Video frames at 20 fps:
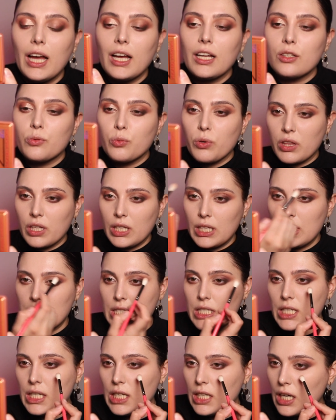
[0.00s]
And with
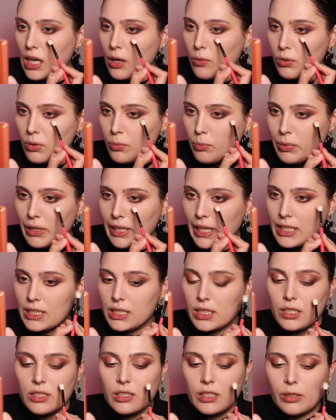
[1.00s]
Easy, I will blend
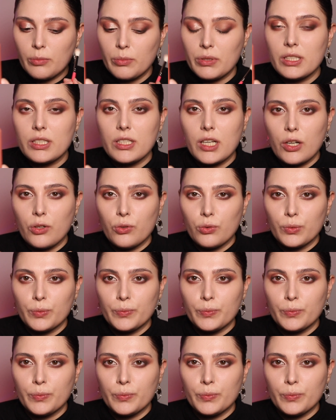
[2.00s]
it a little bit down.